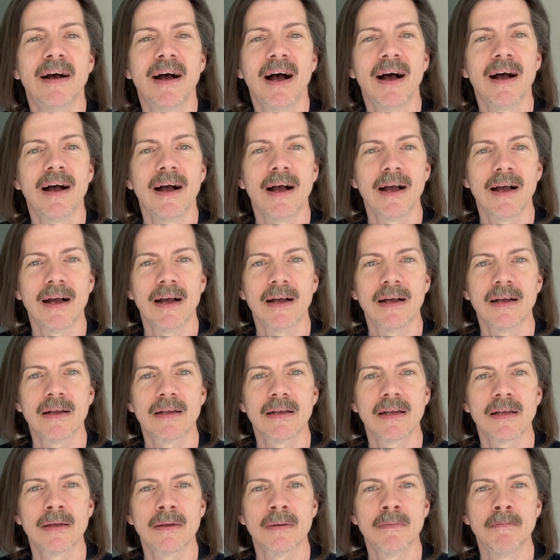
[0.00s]
Uh,
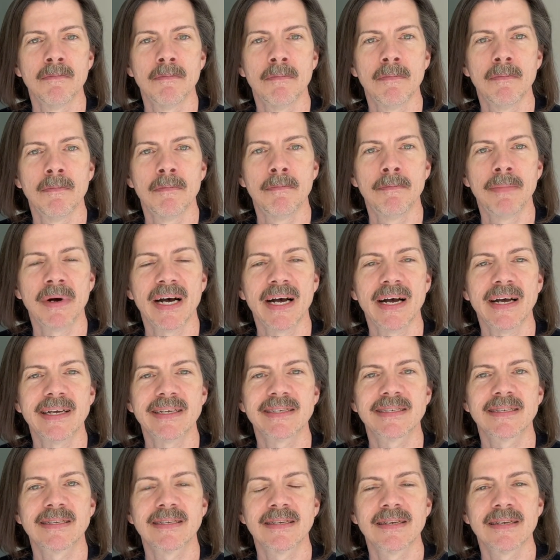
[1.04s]

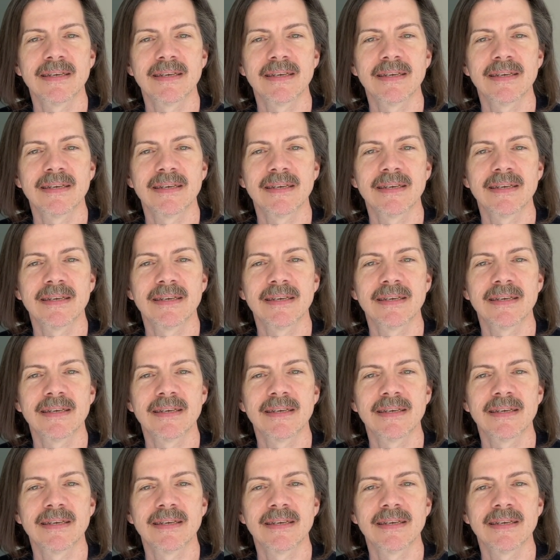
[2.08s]
but